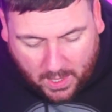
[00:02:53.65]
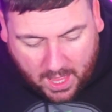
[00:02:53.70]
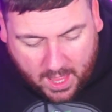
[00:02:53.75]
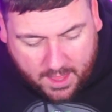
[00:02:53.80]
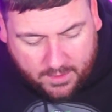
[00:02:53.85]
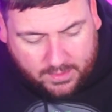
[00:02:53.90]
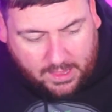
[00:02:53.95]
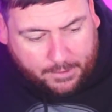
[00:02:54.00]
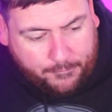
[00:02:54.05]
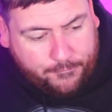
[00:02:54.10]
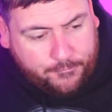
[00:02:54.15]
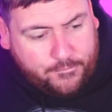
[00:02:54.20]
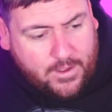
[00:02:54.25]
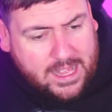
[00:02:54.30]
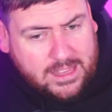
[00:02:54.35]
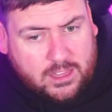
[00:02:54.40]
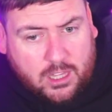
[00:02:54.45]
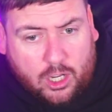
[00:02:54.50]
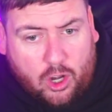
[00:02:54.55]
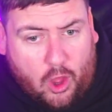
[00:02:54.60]
They fed
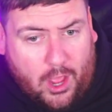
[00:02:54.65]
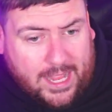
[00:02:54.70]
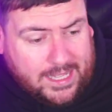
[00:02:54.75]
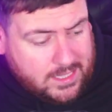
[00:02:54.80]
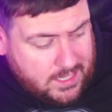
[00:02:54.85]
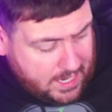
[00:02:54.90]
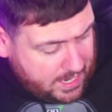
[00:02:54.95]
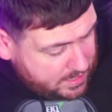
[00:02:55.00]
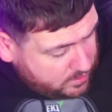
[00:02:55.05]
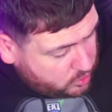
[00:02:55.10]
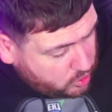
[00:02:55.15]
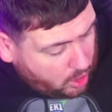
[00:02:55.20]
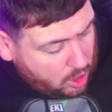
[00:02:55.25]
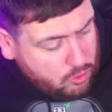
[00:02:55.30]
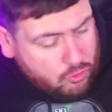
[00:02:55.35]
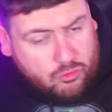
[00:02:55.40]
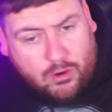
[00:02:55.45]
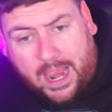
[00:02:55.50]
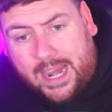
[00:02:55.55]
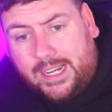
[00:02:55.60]
the lines in
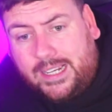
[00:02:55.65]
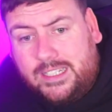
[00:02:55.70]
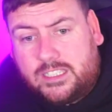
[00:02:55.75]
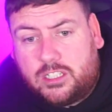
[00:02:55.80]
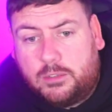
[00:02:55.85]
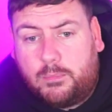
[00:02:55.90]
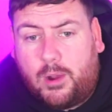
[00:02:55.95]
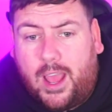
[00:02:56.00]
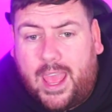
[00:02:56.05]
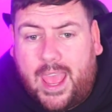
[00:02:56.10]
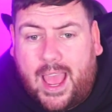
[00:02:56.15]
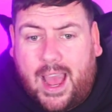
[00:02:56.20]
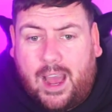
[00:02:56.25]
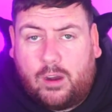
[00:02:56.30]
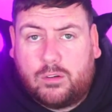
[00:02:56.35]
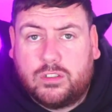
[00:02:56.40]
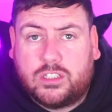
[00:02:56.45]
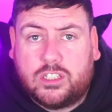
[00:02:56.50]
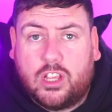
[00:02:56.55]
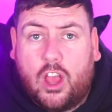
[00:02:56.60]
directly to my
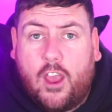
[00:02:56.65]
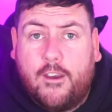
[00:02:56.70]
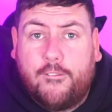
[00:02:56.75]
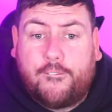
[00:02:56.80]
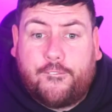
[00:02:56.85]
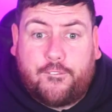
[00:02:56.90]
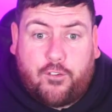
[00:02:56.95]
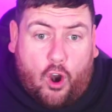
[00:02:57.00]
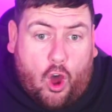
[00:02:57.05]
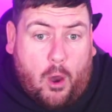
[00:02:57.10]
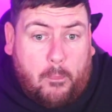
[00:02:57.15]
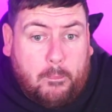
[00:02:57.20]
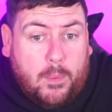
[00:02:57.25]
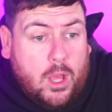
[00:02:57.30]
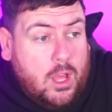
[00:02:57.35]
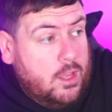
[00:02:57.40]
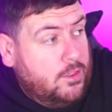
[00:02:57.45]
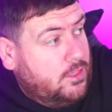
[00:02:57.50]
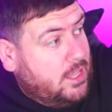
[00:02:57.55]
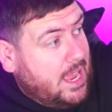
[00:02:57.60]
house from
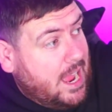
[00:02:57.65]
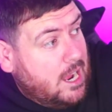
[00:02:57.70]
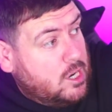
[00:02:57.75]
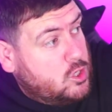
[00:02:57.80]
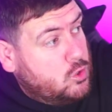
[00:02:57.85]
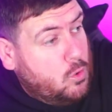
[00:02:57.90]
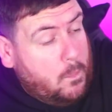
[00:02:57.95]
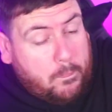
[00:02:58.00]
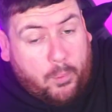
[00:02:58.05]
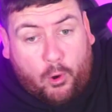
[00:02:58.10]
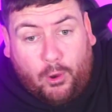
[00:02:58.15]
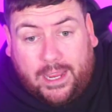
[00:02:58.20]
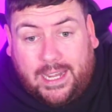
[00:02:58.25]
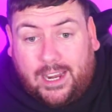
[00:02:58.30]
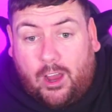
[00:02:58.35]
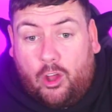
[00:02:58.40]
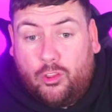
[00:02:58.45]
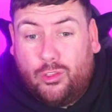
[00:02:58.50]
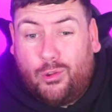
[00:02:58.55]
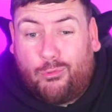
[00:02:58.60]
the actual point
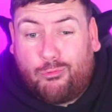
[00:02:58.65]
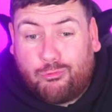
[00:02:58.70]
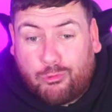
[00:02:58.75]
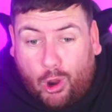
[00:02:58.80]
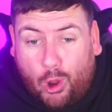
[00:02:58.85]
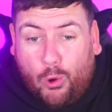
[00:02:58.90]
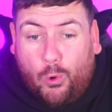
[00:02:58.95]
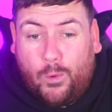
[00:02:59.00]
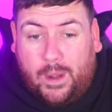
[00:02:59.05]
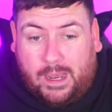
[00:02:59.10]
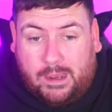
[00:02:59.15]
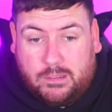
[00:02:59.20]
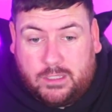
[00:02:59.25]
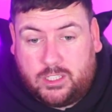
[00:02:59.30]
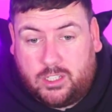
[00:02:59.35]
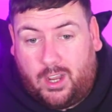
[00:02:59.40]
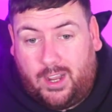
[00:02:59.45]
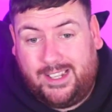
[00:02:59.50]
on the road outside.